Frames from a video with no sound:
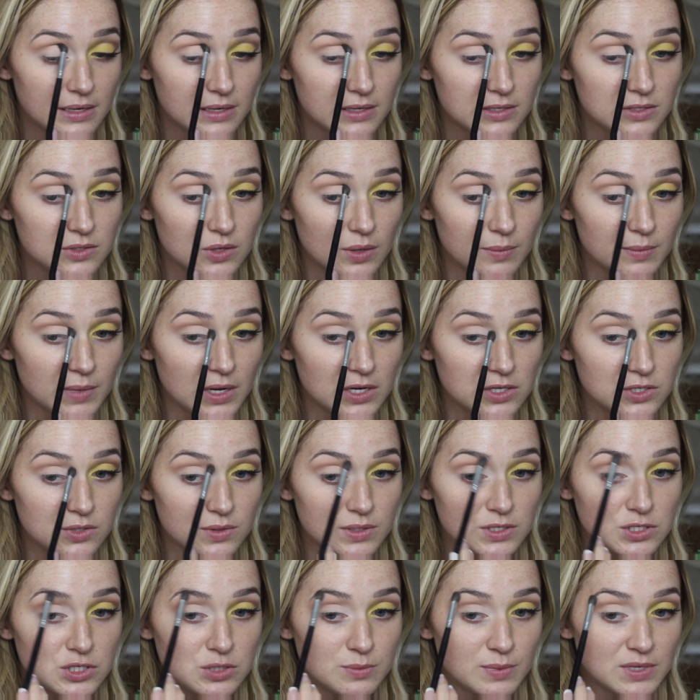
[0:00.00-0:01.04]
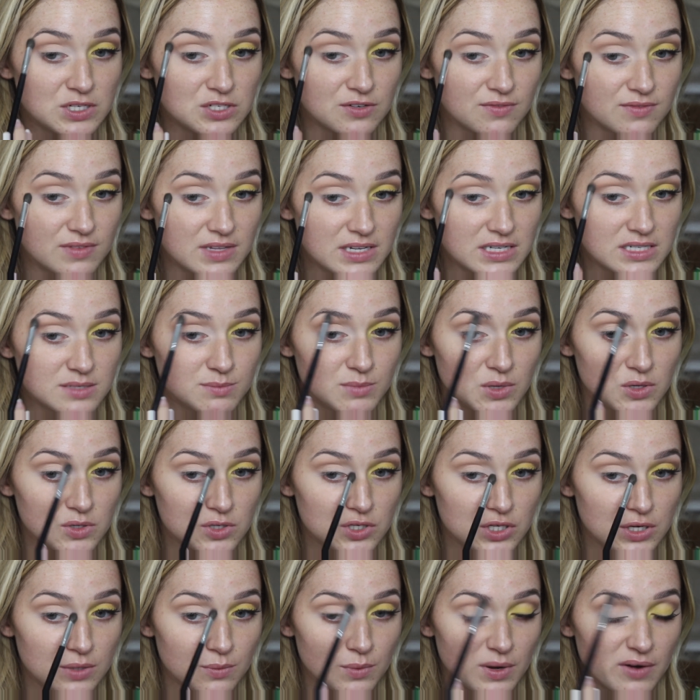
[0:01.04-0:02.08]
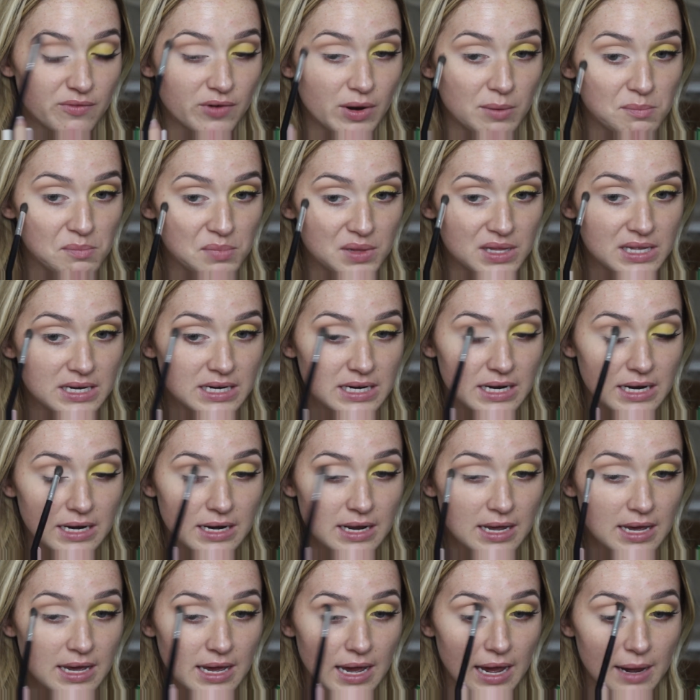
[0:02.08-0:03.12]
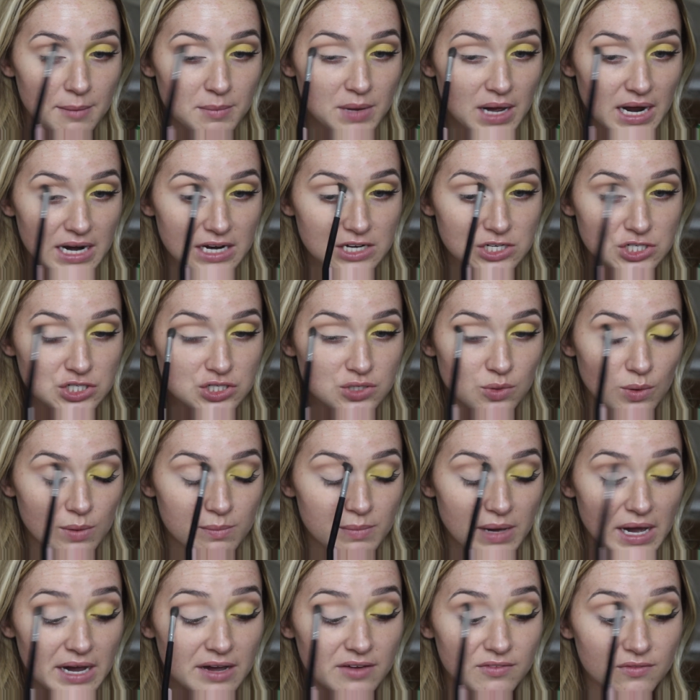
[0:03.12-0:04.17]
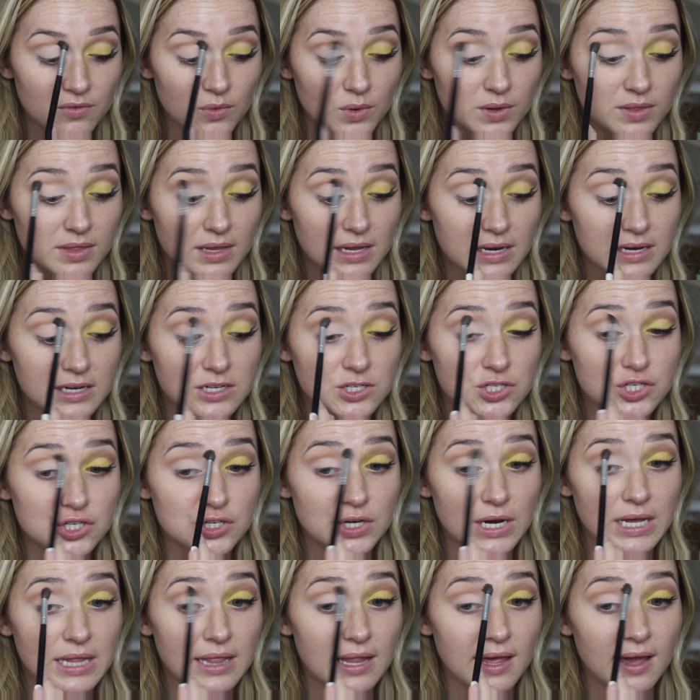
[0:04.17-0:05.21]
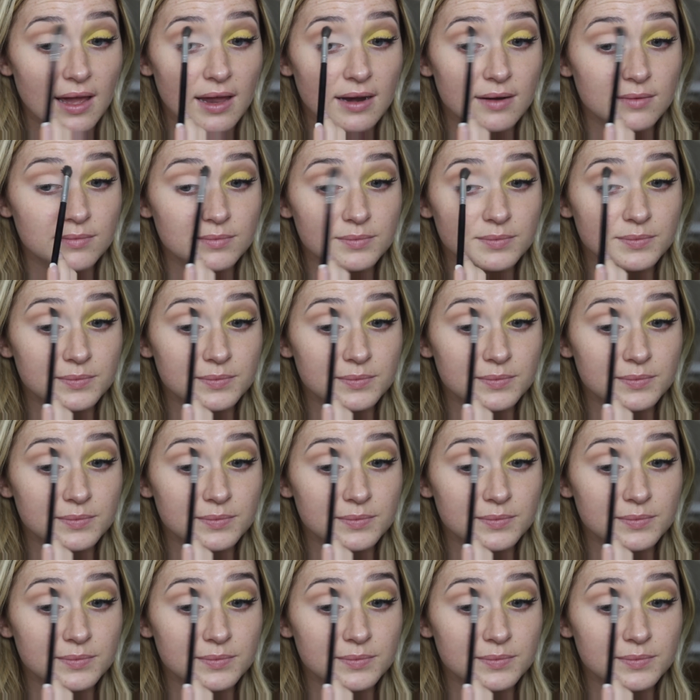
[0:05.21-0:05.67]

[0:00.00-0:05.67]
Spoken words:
So I'm not doing too much of this motion whenever I'm blending. I'm kind of just going back and forth in a straight line.